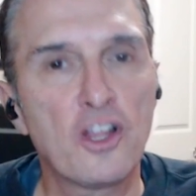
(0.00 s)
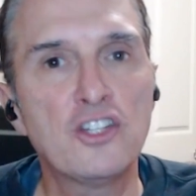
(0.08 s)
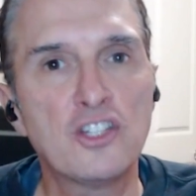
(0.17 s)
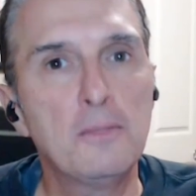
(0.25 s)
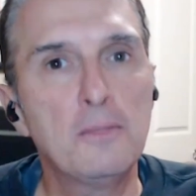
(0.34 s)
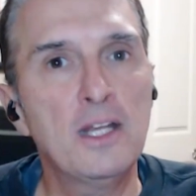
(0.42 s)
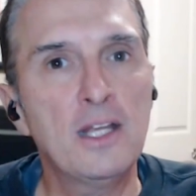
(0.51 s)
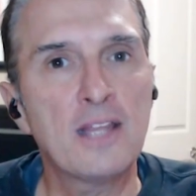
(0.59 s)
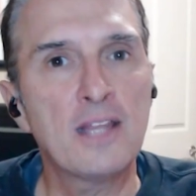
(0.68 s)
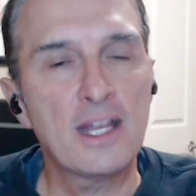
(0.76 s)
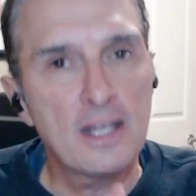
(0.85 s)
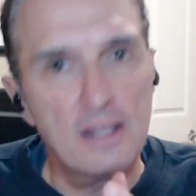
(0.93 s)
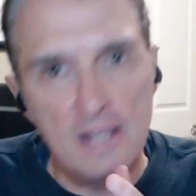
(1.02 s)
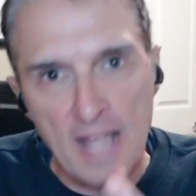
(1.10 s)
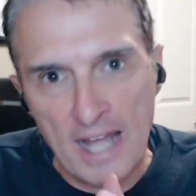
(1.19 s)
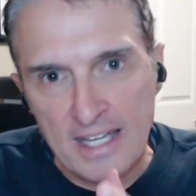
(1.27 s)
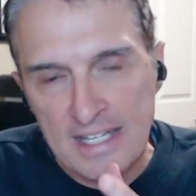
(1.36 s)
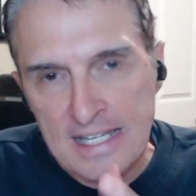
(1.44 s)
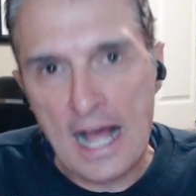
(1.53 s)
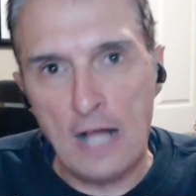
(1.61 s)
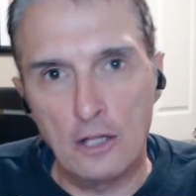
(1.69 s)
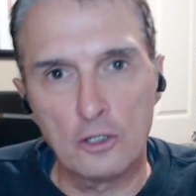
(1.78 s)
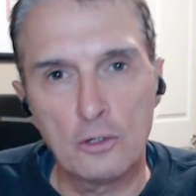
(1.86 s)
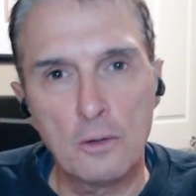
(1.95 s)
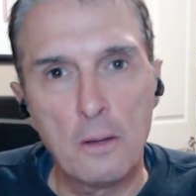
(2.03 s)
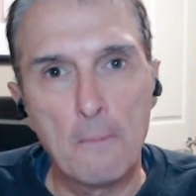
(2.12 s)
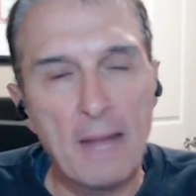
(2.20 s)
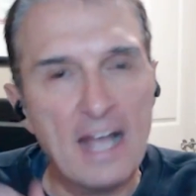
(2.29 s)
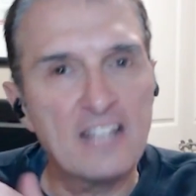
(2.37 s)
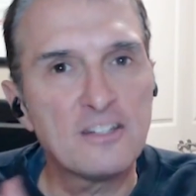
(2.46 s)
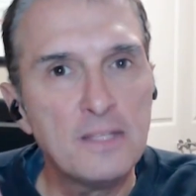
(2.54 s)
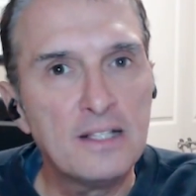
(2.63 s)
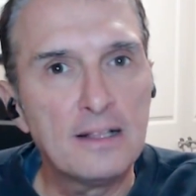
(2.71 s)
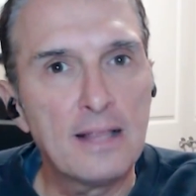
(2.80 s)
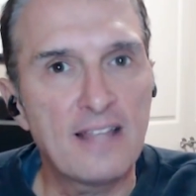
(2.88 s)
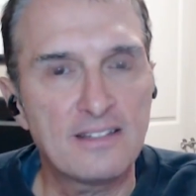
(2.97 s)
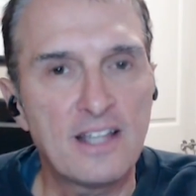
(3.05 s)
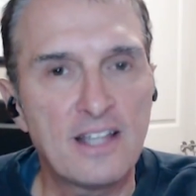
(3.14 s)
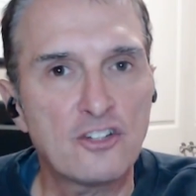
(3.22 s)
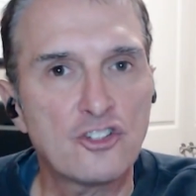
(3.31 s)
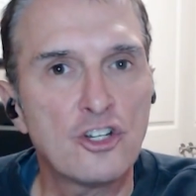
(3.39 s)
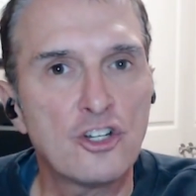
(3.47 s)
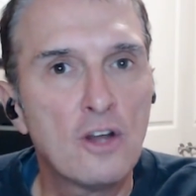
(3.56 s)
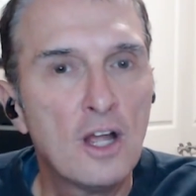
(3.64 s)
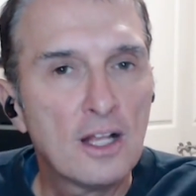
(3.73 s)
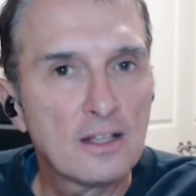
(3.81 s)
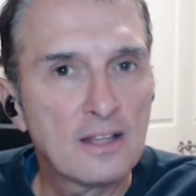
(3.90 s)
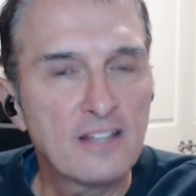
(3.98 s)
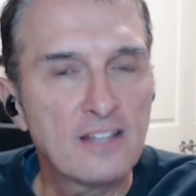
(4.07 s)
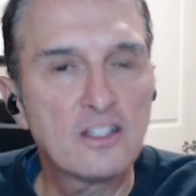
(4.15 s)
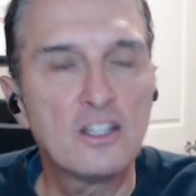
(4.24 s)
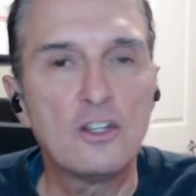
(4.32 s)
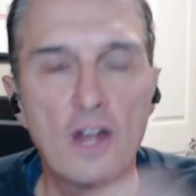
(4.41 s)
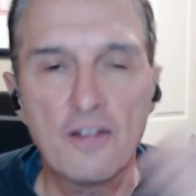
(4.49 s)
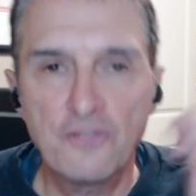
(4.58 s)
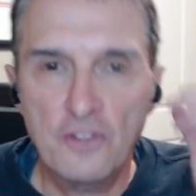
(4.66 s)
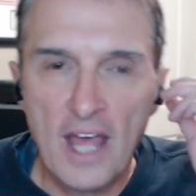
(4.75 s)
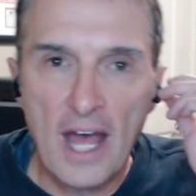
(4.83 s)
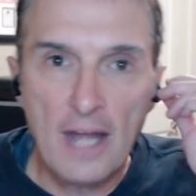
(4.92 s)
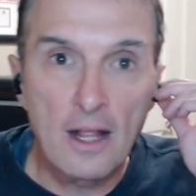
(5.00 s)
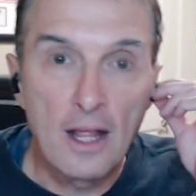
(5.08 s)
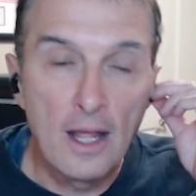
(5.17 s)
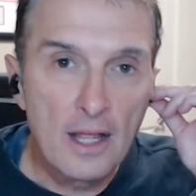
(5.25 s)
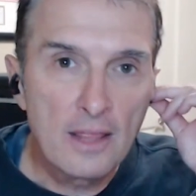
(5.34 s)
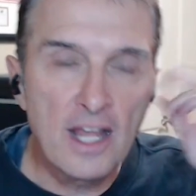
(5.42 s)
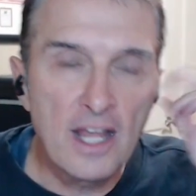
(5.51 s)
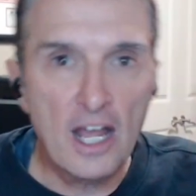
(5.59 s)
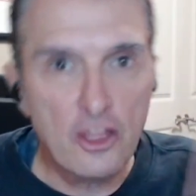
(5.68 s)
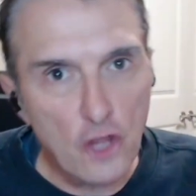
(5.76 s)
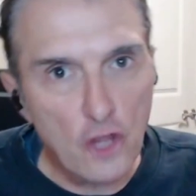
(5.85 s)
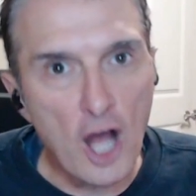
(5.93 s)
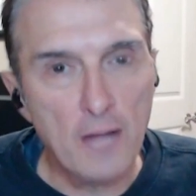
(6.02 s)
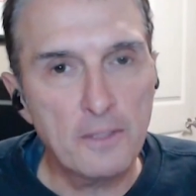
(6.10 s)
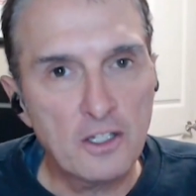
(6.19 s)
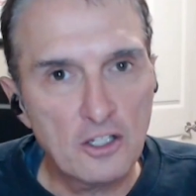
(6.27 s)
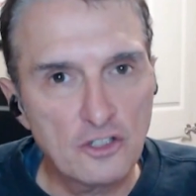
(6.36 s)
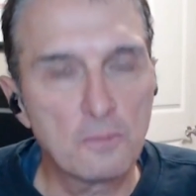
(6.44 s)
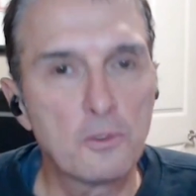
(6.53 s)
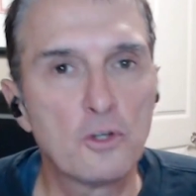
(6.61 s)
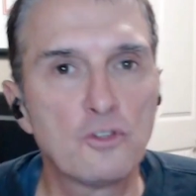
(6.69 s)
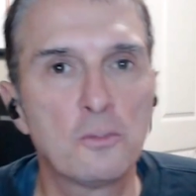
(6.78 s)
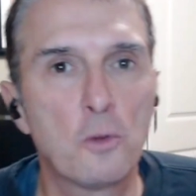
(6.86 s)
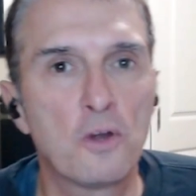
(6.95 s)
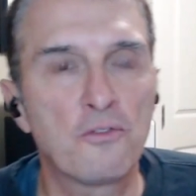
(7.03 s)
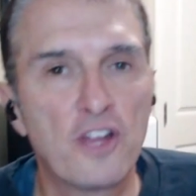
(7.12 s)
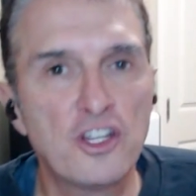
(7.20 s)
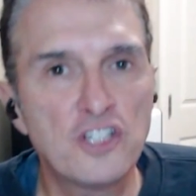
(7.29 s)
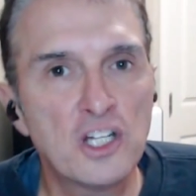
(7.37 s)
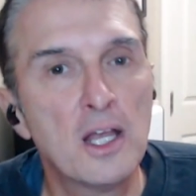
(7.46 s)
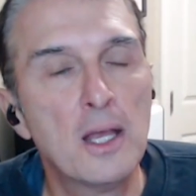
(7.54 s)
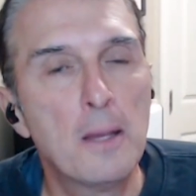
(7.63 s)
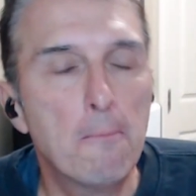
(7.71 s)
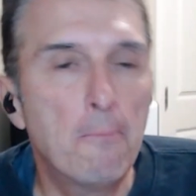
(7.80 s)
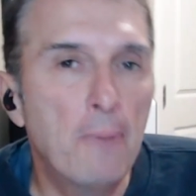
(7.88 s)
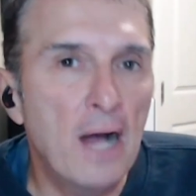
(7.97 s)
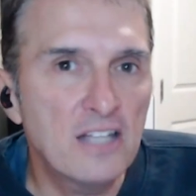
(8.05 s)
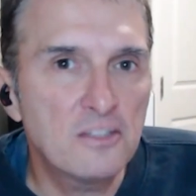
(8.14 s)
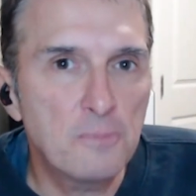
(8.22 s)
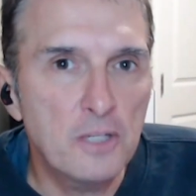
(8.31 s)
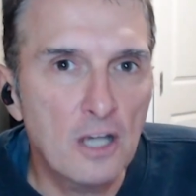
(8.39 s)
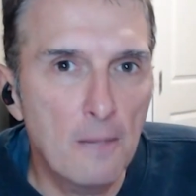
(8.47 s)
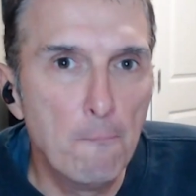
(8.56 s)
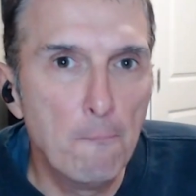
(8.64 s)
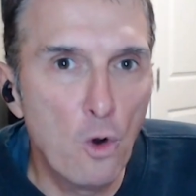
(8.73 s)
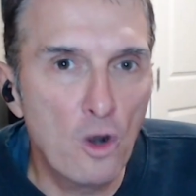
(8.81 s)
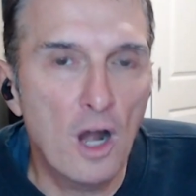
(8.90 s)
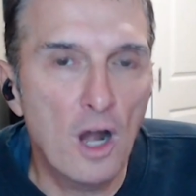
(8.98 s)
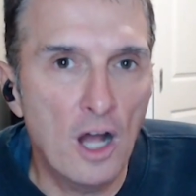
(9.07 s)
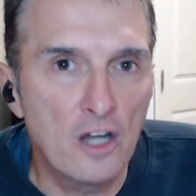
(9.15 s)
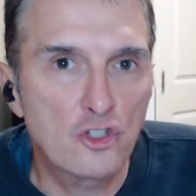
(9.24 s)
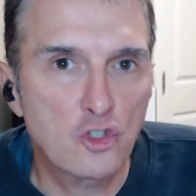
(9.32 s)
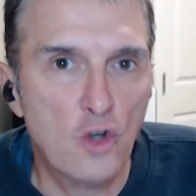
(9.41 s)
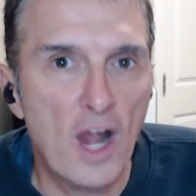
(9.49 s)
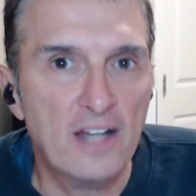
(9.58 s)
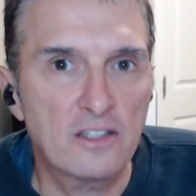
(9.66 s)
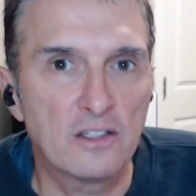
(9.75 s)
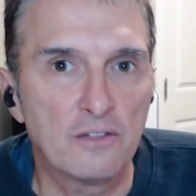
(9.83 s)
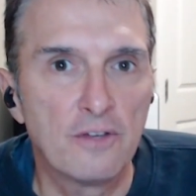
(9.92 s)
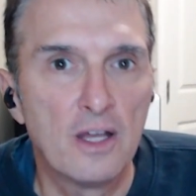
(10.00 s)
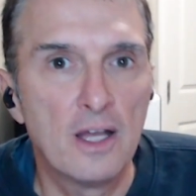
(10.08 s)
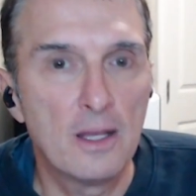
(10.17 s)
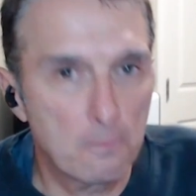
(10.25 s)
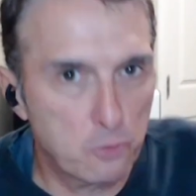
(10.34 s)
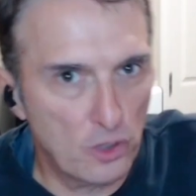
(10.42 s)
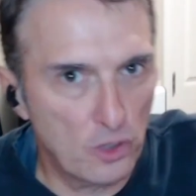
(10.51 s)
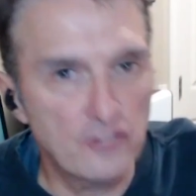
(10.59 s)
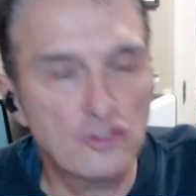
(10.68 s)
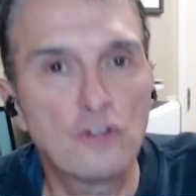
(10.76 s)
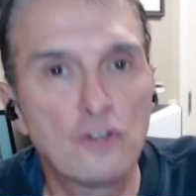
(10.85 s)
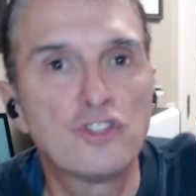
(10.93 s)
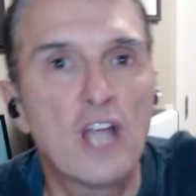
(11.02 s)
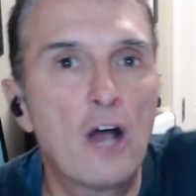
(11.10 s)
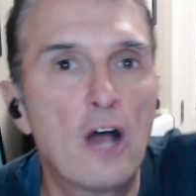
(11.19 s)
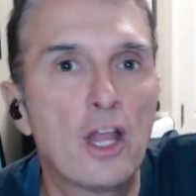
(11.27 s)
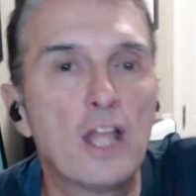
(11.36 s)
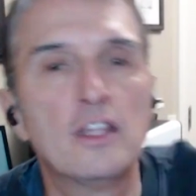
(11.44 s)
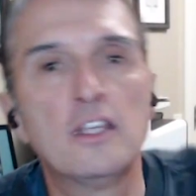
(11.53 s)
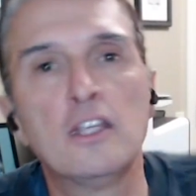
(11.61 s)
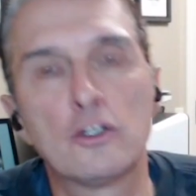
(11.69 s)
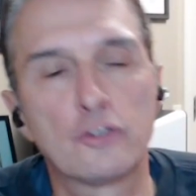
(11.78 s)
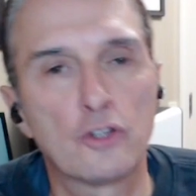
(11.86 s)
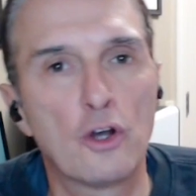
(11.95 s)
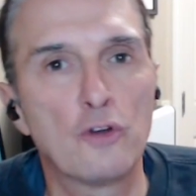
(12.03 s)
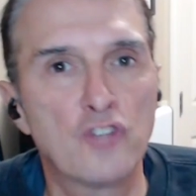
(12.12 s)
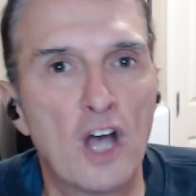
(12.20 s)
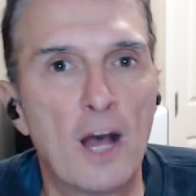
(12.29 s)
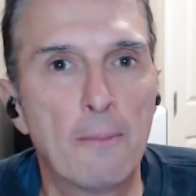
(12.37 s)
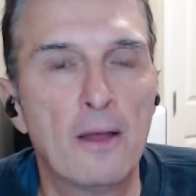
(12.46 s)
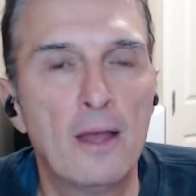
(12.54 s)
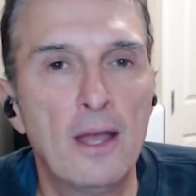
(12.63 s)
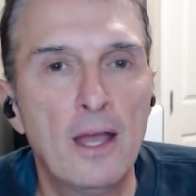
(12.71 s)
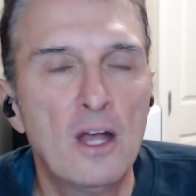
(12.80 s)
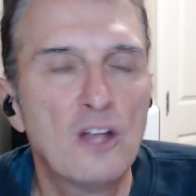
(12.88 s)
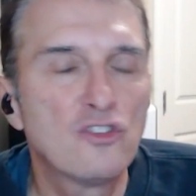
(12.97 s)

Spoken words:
inflation, meaning that that dollar buys me less next year, less the year after that, then I thought, because you're producing more inflation, bonds become more unattractive. Price goes down and the yield goes up.